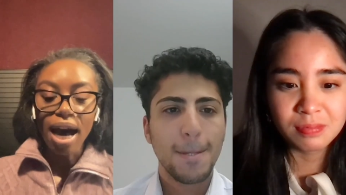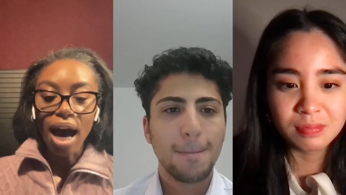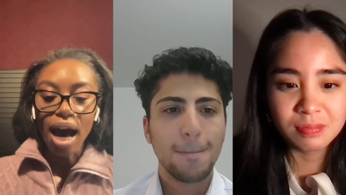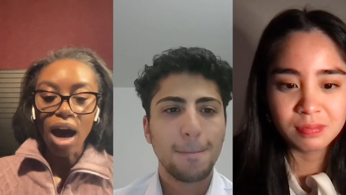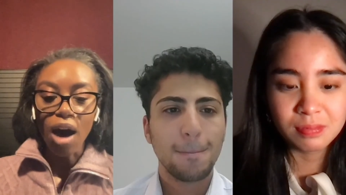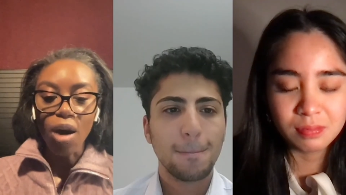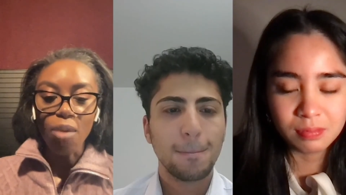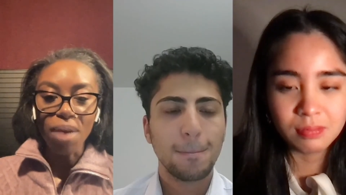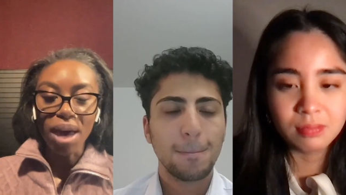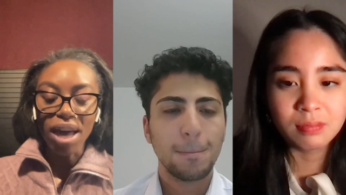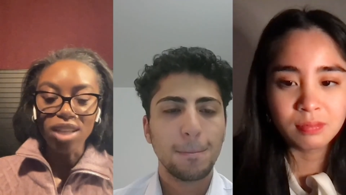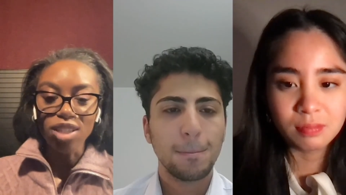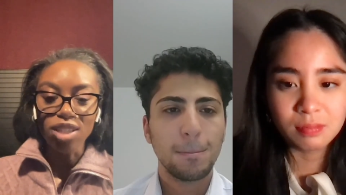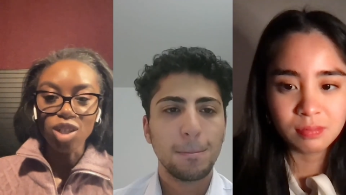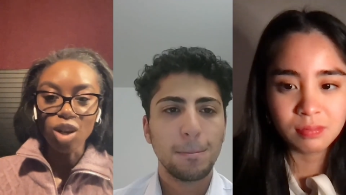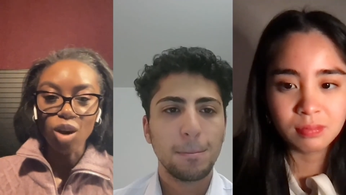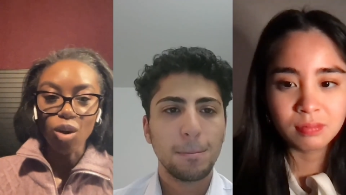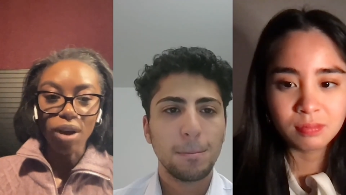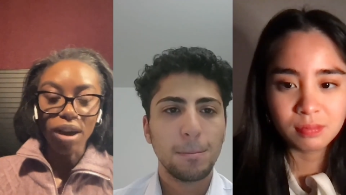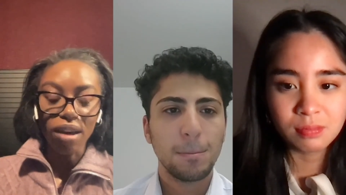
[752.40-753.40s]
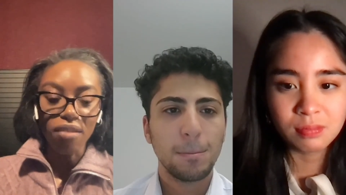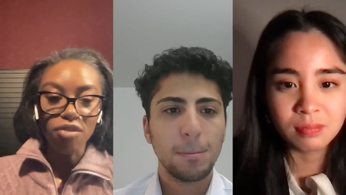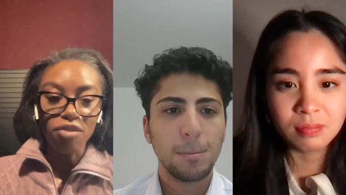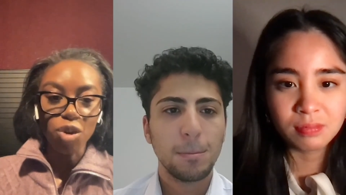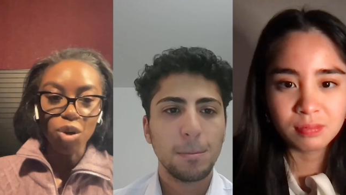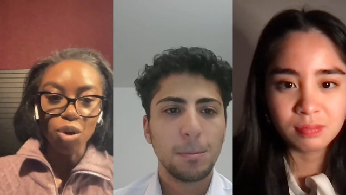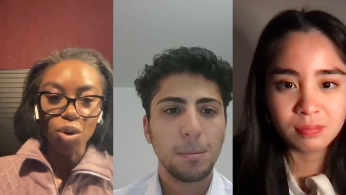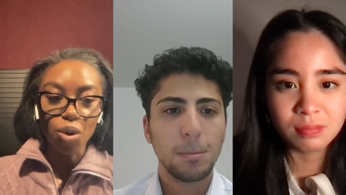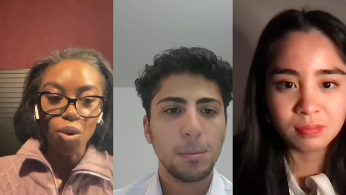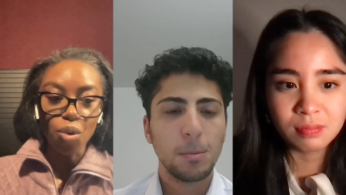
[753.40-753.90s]
Speaker 1: Um, and so if
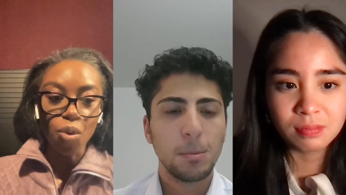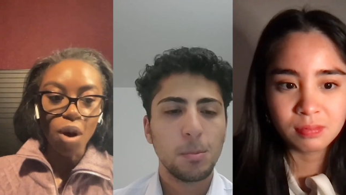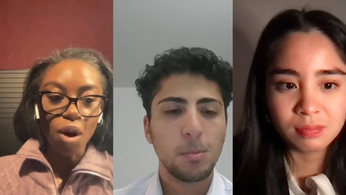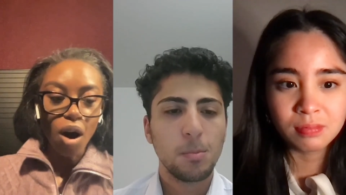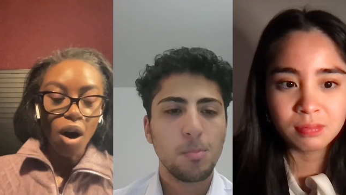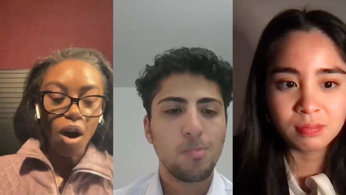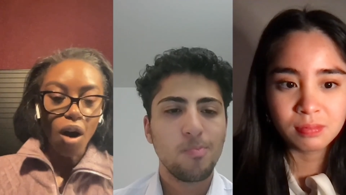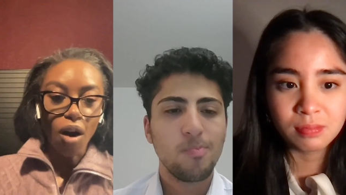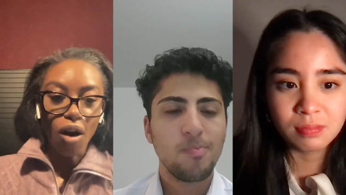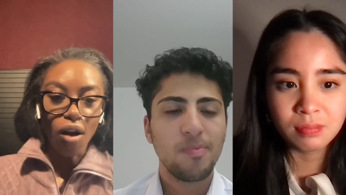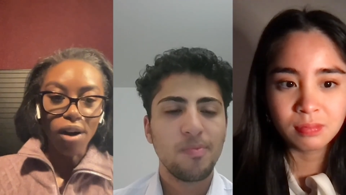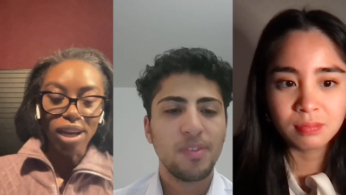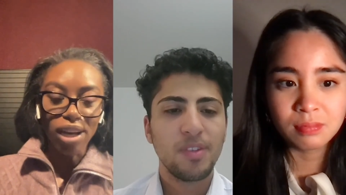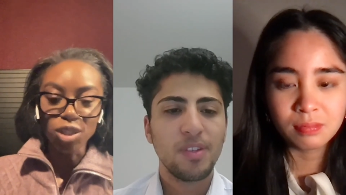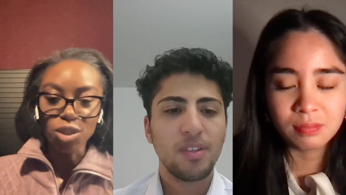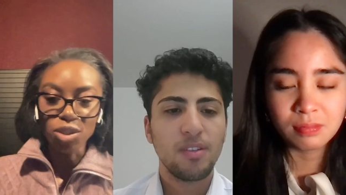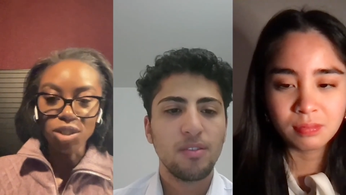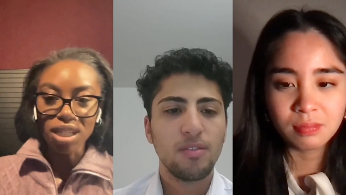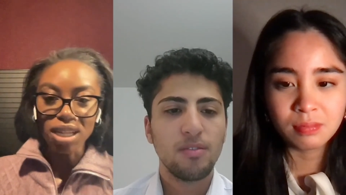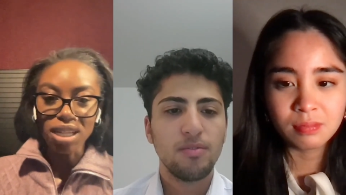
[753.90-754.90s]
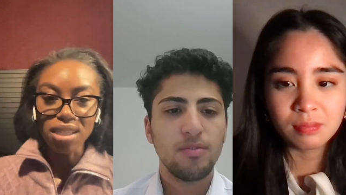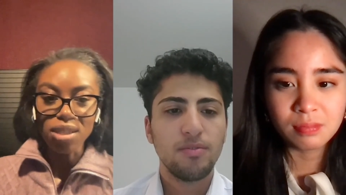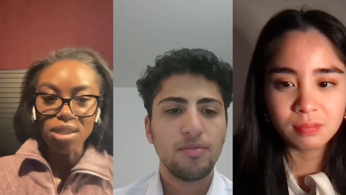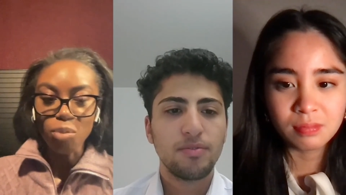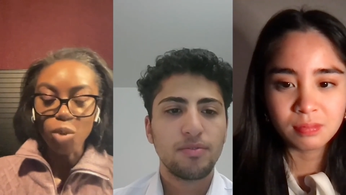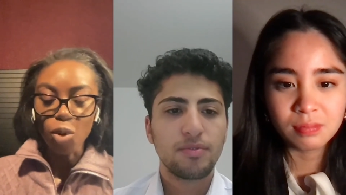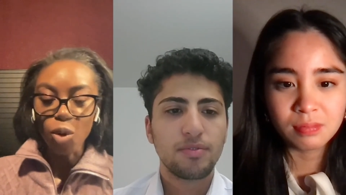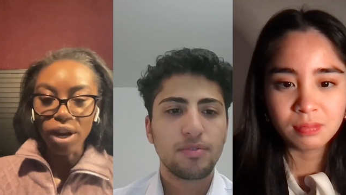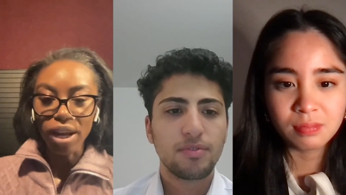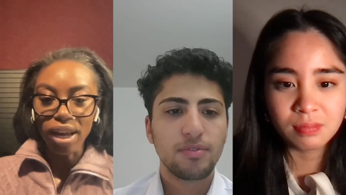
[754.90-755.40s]
you are interested in
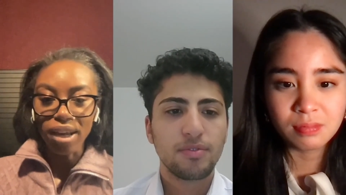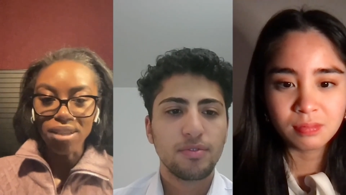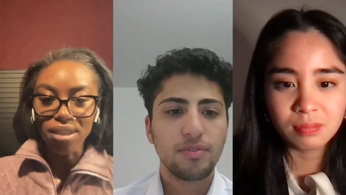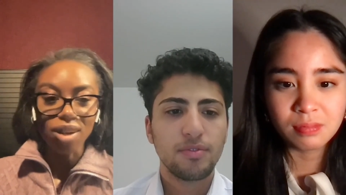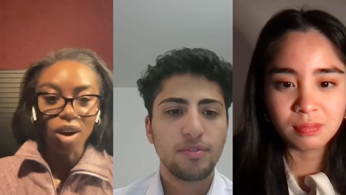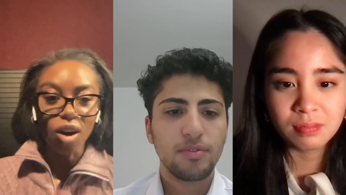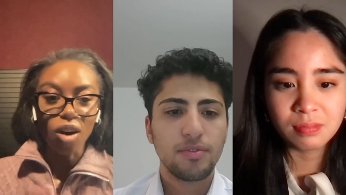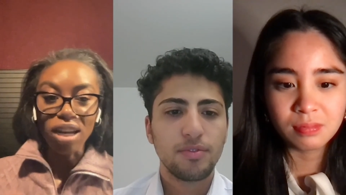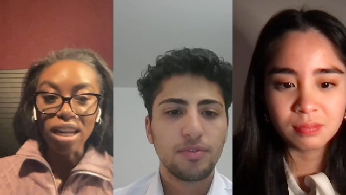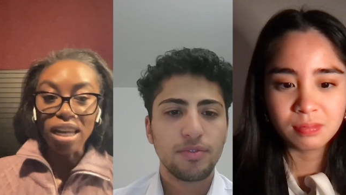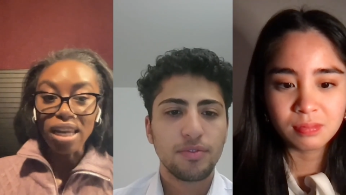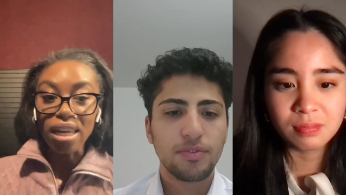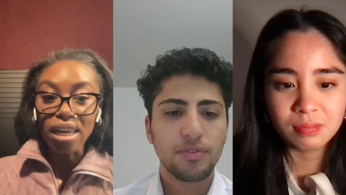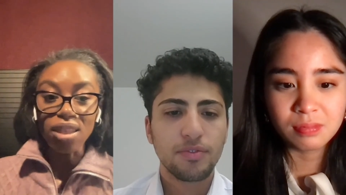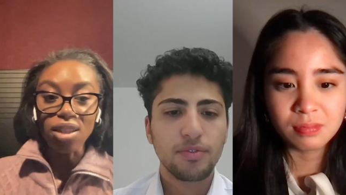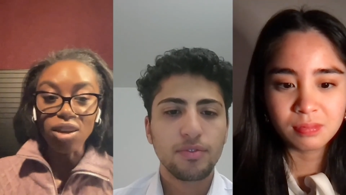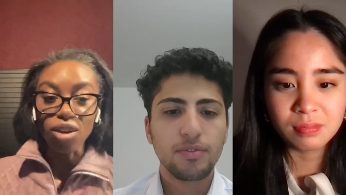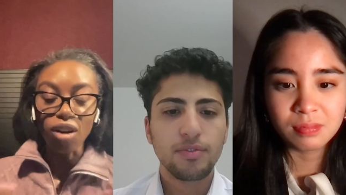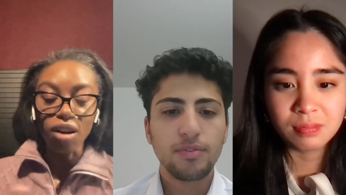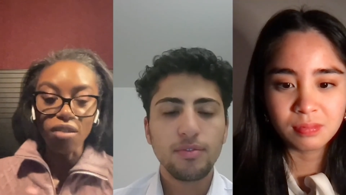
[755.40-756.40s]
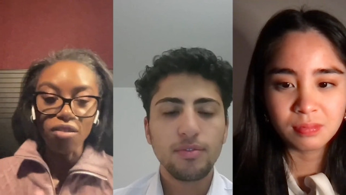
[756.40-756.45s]
supporting us on either